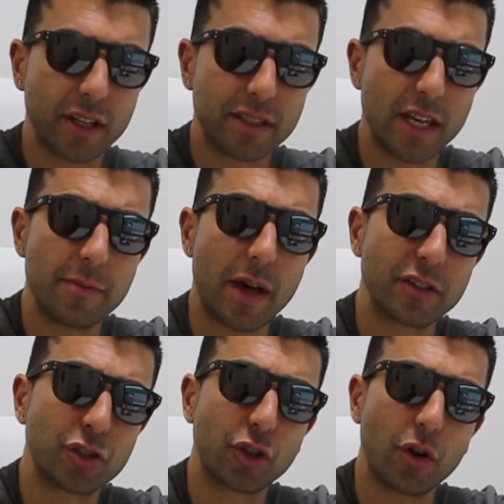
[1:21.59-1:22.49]
Thiem
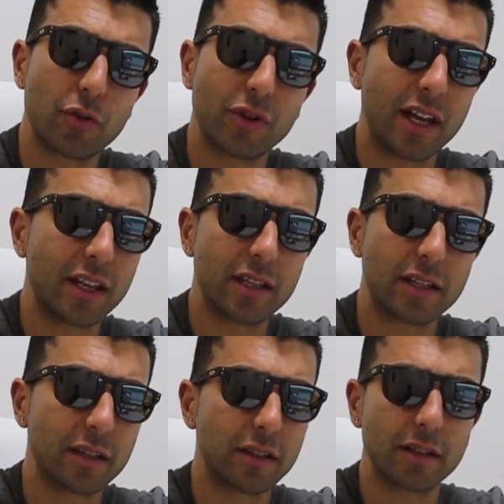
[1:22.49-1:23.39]
has shown that he
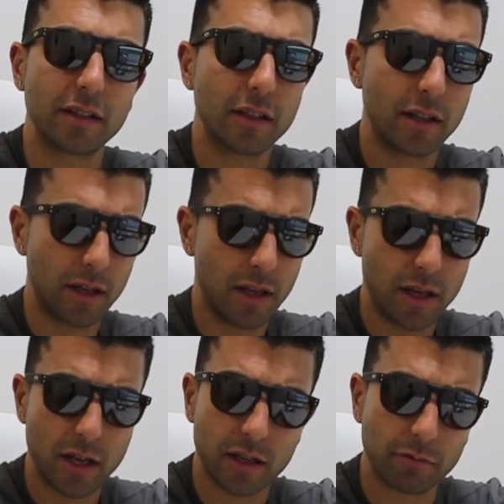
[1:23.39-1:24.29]
can
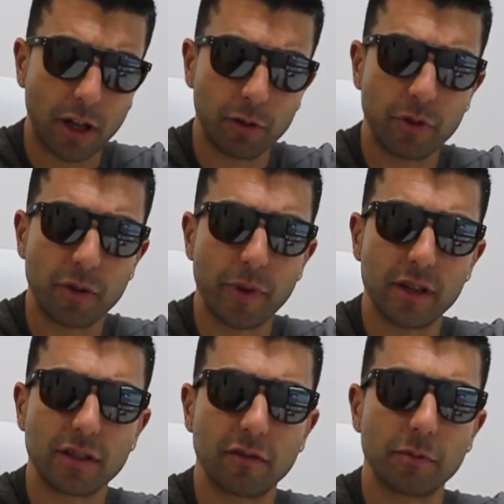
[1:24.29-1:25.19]
rally with the
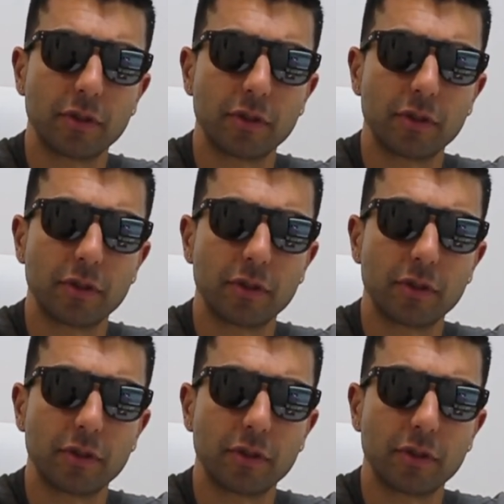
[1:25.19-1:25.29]
best of them.